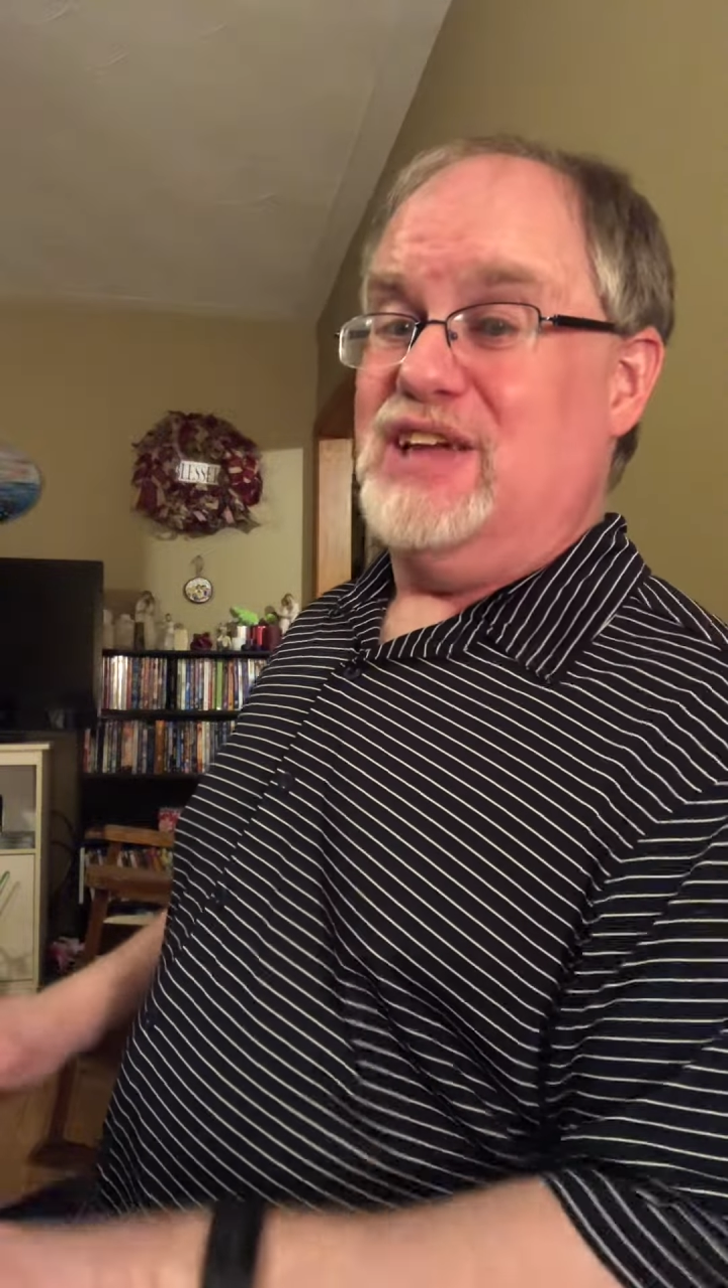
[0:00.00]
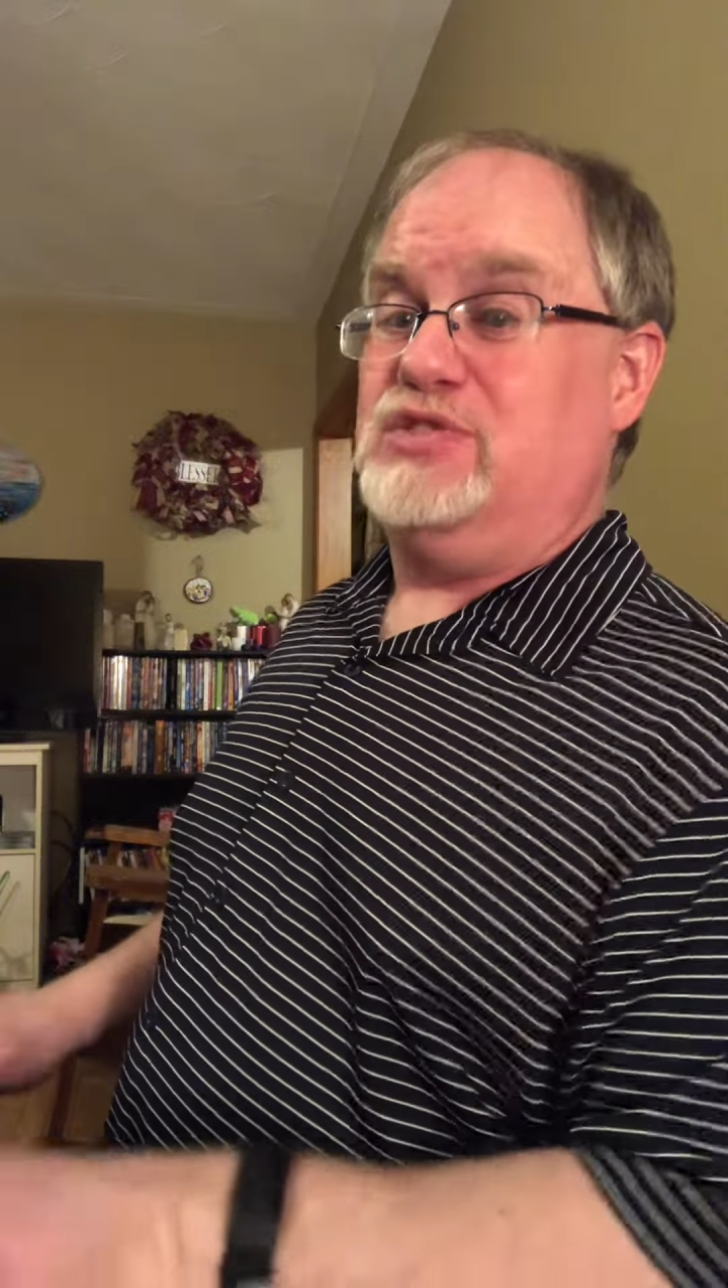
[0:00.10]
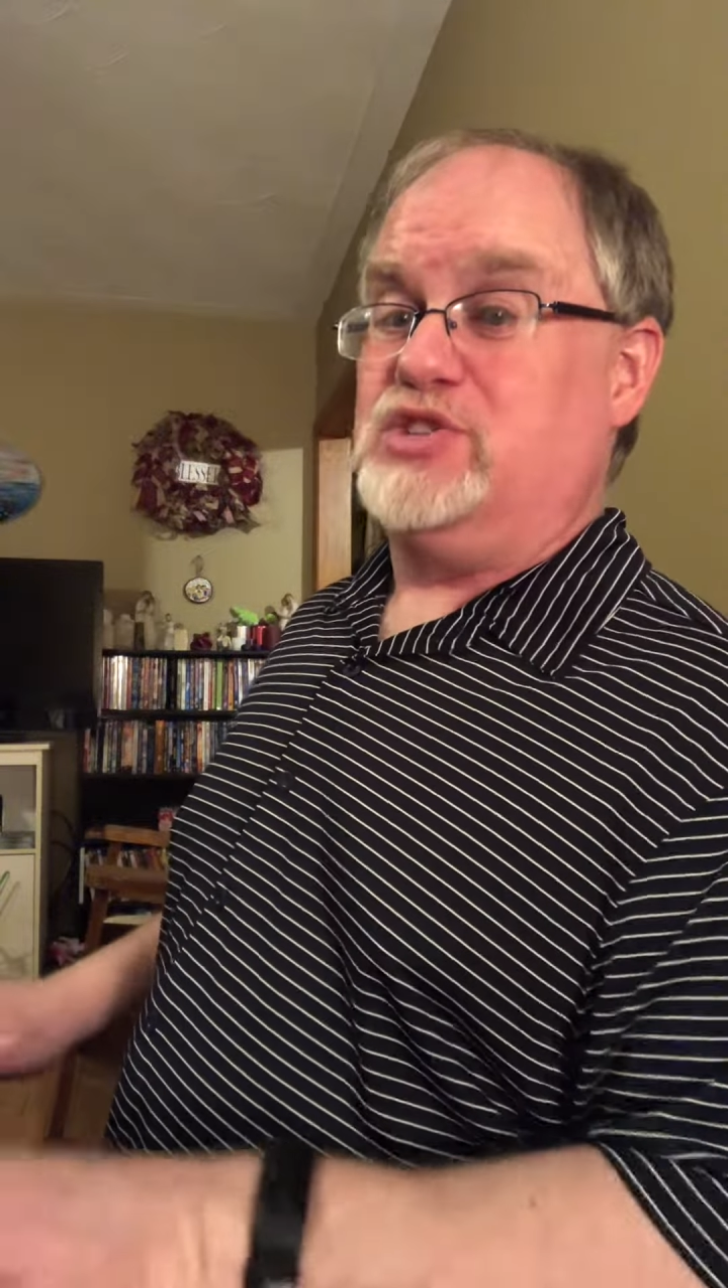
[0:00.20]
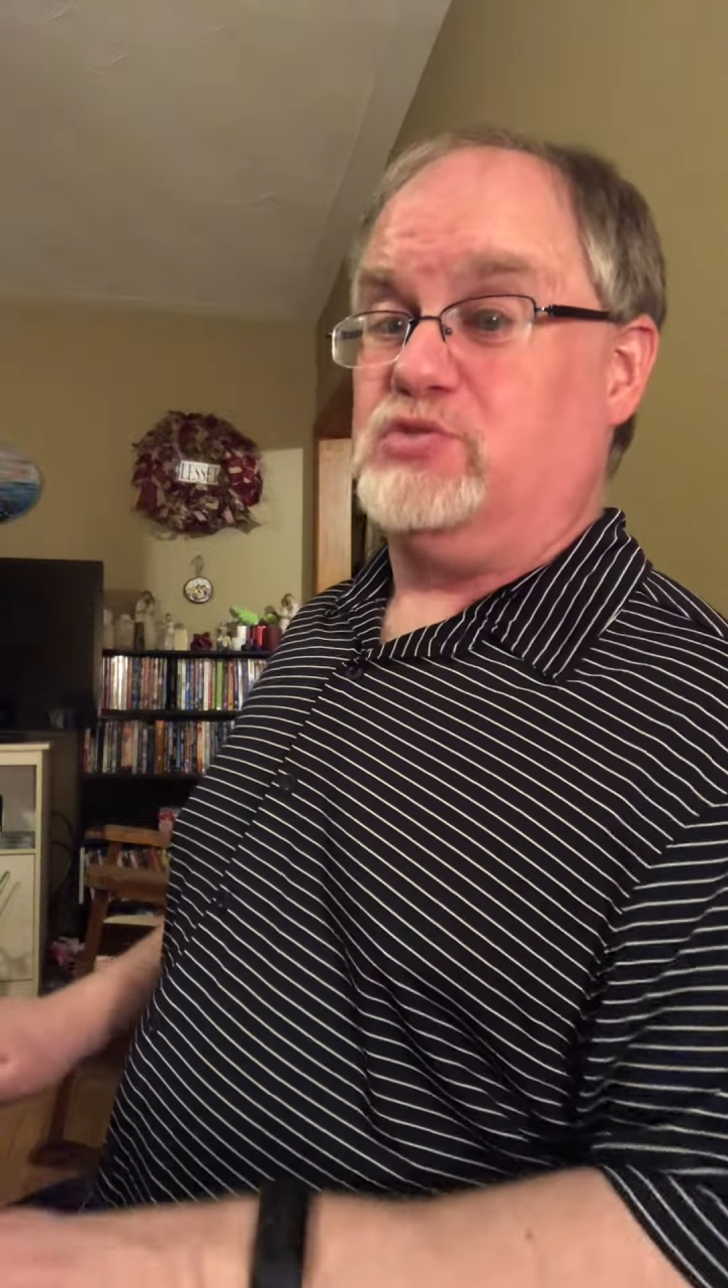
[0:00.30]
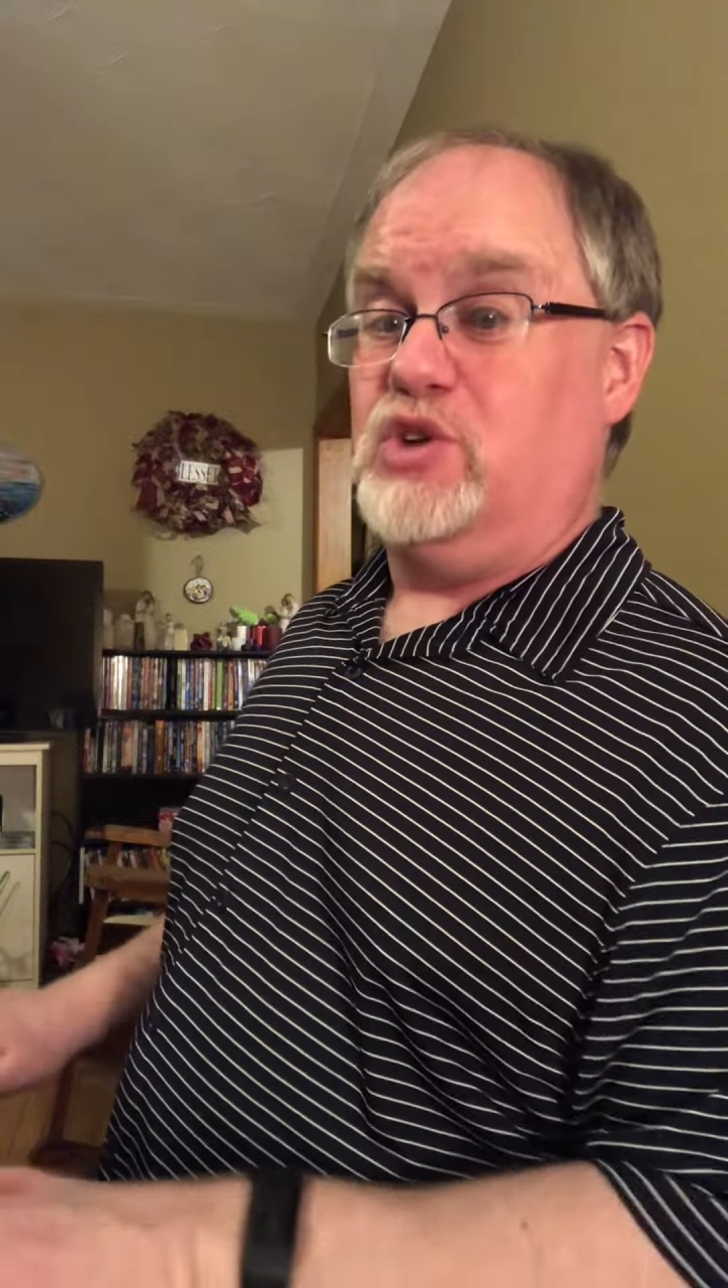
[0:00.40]
If
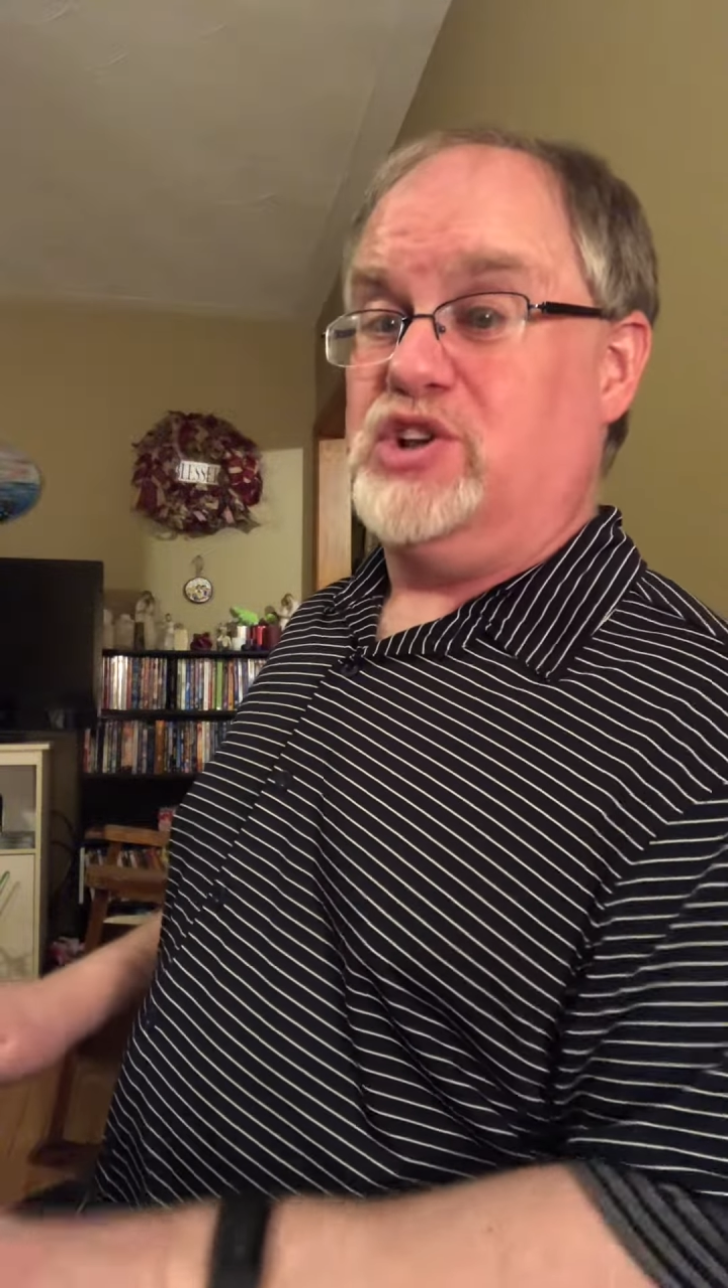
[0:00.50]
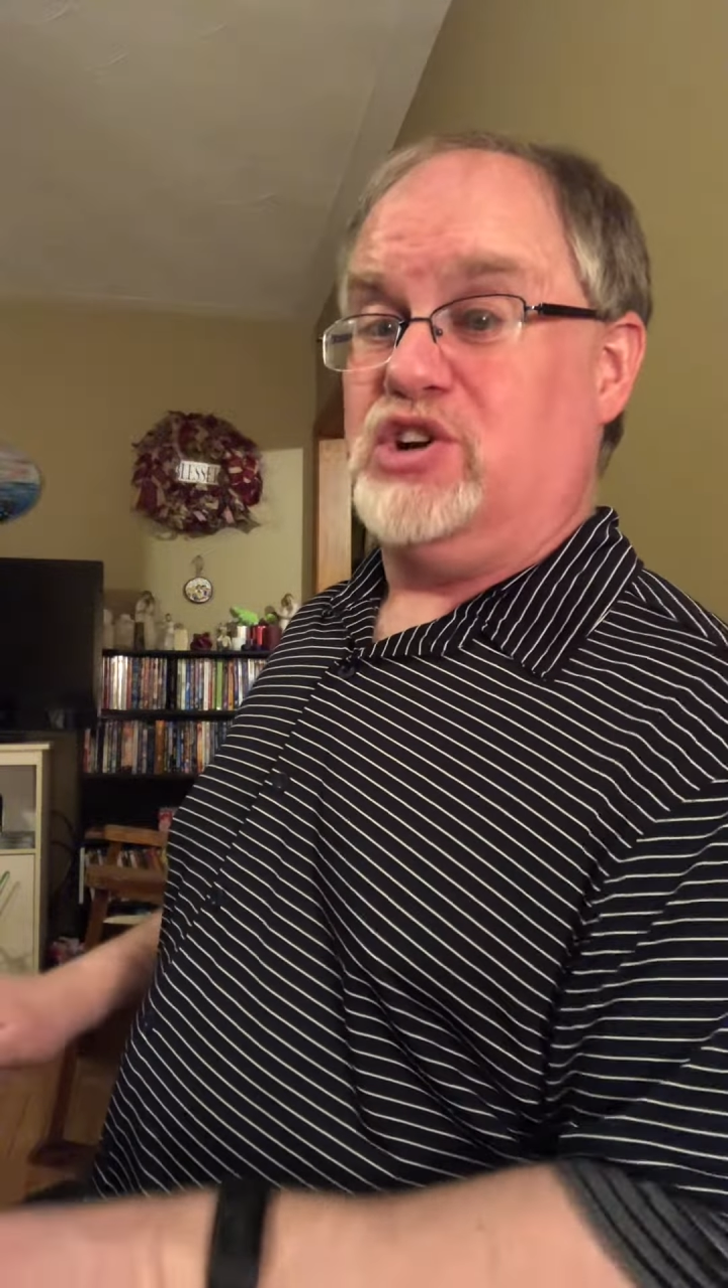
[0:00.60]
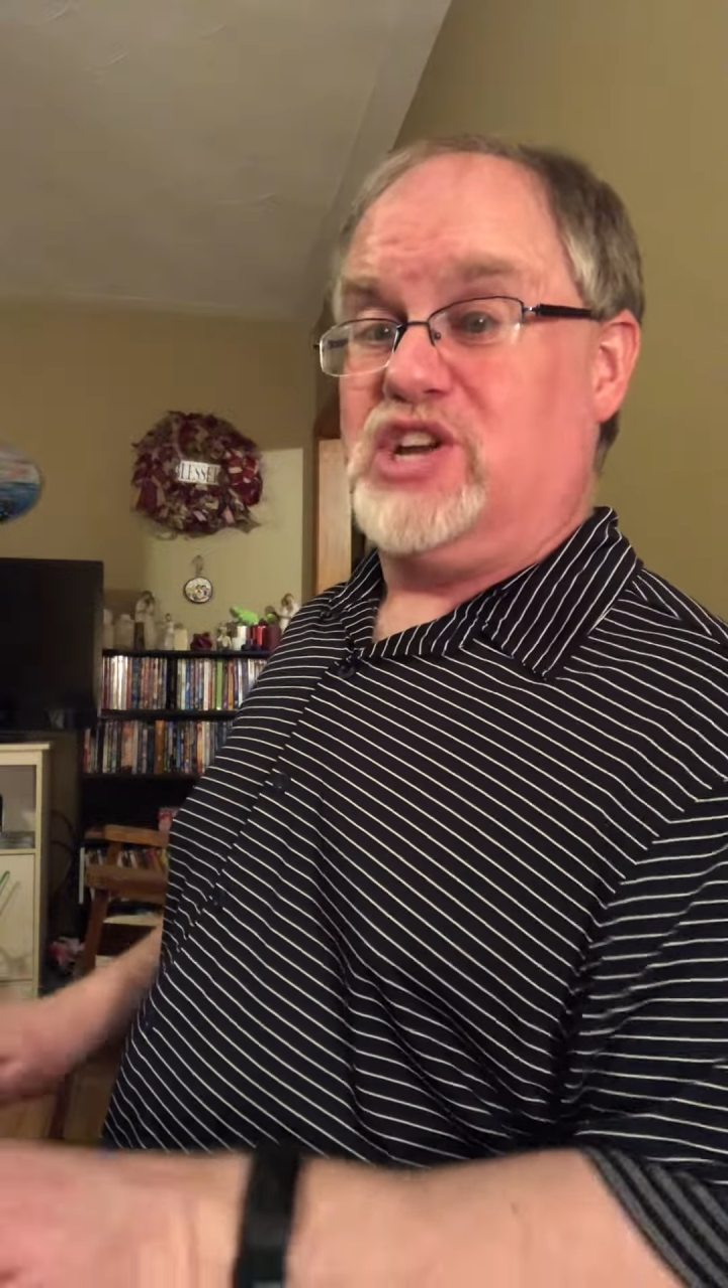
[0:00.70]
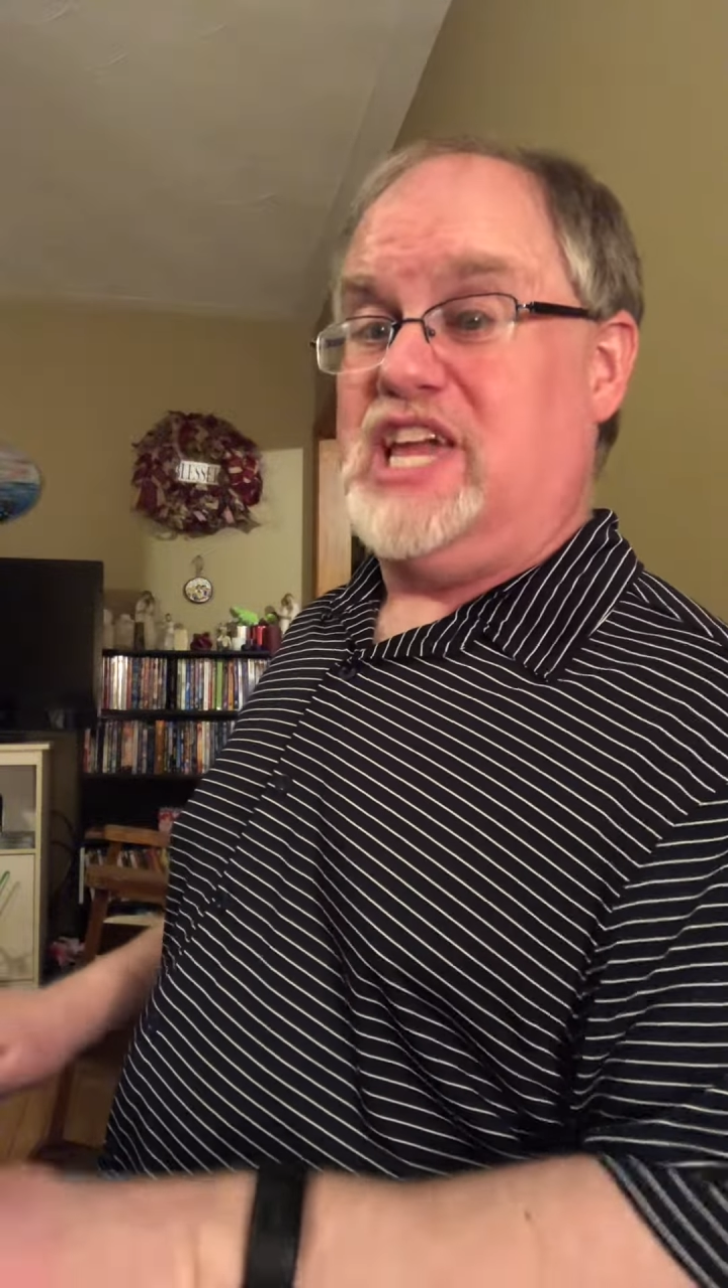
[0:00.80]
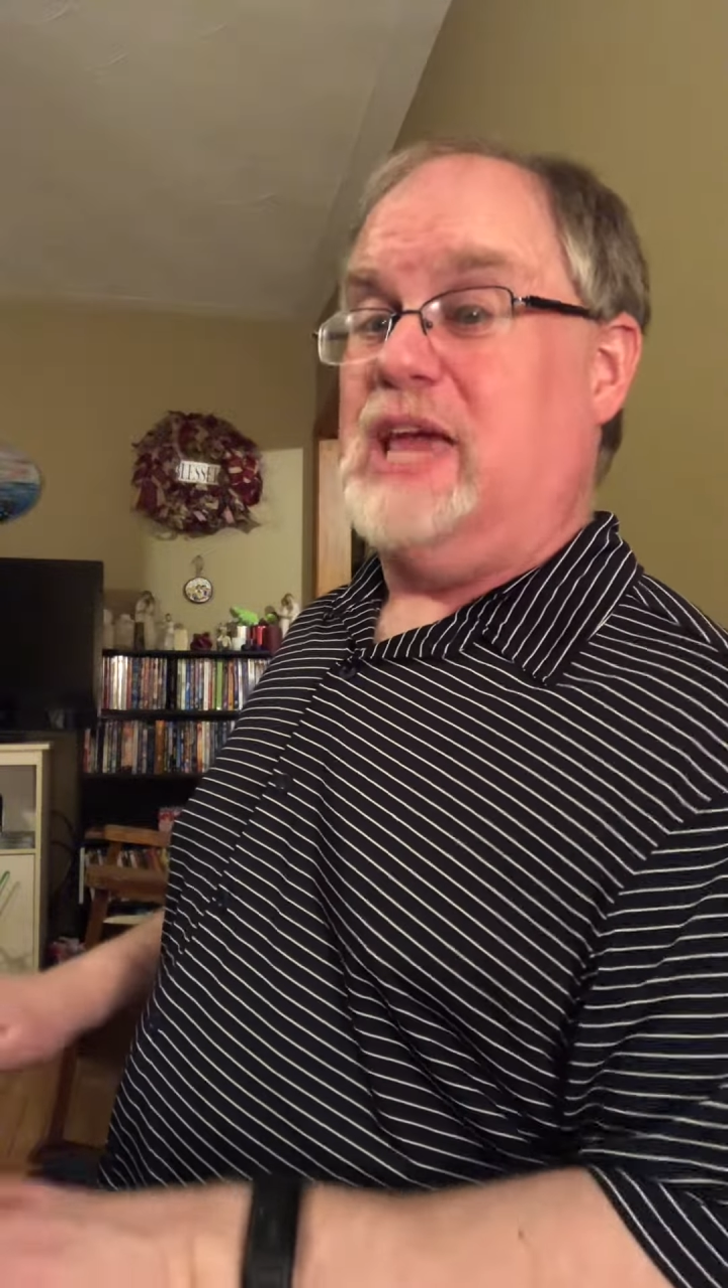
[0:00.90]
this winter